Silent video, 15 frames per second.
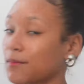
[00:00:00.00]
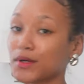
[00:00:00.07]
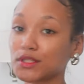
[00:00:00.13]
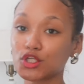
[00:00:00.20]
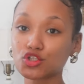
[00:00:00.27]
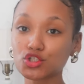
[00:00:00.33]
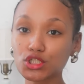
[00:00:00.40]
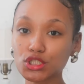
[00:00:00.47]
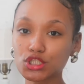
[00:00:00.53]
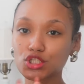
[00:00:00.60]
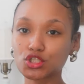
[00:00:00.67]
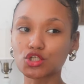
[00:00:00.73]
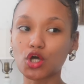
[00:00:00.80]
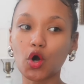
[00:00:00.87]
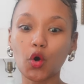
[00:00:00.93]
But there's
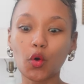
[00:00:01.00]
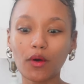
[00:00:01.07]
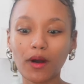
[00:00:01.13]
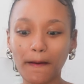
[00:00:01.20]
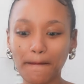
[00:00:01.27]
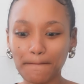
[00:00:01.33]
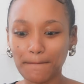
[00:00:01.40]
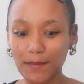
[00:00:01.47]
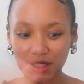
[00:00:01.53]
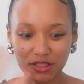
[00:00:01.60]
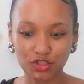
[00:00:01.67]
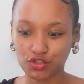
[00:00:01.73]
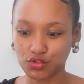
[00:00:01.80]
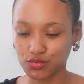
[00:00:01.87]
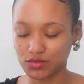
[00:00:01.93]
just so
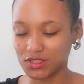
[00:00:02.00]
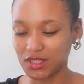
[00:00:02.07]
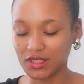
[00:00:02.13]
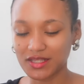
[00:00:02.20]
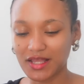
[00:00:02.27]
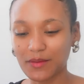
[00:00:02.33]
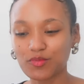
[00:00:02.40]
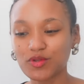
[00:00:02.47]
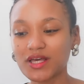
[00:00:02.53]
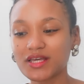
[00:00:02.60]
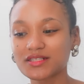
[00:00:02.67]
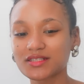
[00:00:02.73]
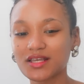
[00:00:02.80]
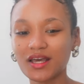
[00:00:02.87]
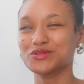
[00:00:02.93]
much to see at that
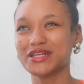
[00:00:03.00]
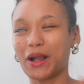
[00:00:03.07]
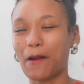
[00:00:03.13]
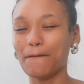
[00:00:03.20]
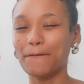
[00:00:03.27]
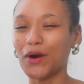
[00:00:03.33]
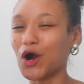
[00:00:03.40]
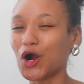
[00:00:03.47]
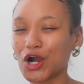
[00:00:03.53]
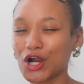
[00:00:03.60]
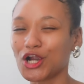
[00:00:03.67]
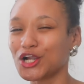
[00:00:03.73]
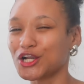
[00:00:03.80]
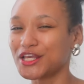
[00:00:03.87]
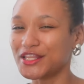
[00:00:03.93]
place. There's like a
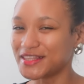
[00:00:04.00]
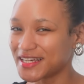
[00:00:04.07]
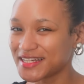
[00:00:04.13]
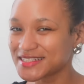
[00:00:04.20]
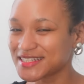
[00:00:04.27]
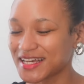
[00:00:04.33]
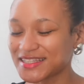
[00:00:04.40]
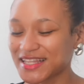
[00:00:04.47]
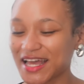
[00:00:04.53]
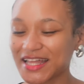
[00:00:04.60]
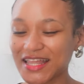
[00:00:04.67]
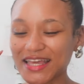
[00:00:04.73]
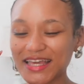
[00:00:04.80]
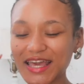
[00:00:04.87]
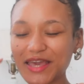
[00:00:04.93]
barn and things like that.
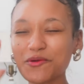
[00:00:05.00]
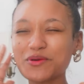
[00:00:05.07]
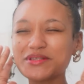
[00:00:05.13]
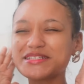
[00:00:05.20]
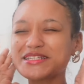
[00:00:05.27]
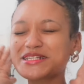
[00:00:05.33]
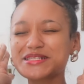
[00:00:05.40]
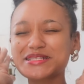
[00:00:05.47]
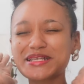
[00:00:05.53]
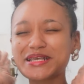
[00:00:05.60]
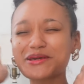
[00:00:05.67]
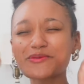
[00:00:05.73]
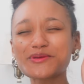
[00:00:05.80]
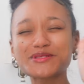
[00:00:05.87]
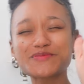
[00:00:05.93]
Like, it was just
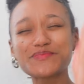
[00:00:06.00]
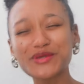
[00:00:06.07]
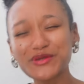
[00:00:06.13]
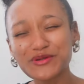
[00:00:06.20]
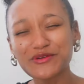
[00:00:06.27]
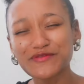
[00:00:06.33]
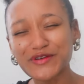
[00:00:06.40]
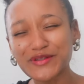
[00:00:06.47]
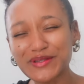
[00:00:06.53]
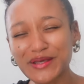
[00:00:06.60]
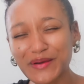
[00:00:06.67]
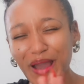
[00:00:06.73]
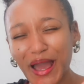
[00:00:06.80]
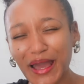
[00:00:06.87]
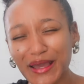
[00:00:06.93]
beautiful.
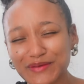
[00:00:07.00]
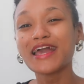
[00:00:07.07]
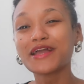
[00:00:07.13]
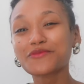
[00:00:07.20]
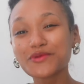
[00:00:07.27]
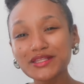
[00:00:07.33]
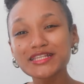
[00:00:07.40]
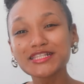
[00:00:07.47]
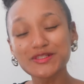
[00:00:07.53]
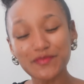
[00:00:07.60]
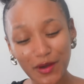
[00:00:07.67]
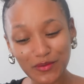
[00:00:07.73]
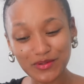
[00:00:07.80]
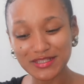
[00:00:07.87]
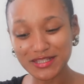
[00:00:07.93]
Okay, it really
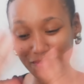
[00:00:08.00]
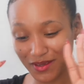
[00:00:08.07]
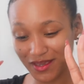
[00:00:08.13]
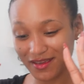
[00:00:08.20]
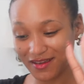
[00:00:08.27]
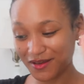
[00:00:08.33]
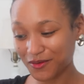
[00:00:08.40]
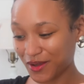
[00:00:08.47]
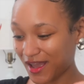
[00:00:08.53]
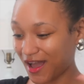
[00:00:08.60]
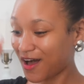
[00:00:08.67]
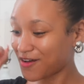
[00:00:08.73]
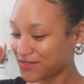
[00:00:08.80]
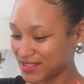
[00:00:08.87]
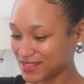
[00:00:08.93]
spoke to me. Okay,
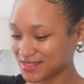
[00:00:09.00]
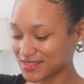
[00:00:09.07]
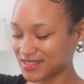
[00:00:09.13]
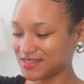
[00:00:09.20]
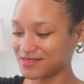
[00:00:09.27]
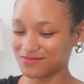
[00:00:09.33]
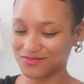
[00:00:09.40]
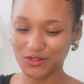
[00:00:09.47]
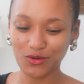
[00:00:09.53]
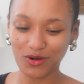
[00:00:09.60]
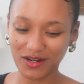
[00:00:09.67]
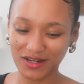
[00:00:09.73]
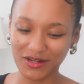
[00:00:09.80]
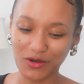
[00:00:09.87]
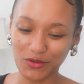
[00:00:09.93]
obviously you
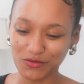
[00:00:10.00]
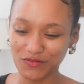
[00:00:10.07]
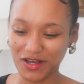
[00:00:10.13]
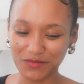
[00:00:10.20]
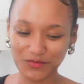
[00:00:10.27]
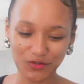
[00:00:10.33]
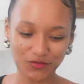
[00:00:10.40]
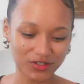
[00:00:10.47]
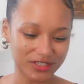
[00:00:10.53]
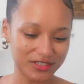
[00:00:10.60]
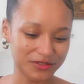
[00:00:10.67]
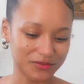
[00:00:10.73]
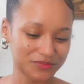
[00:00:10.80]
already know the vibes over here.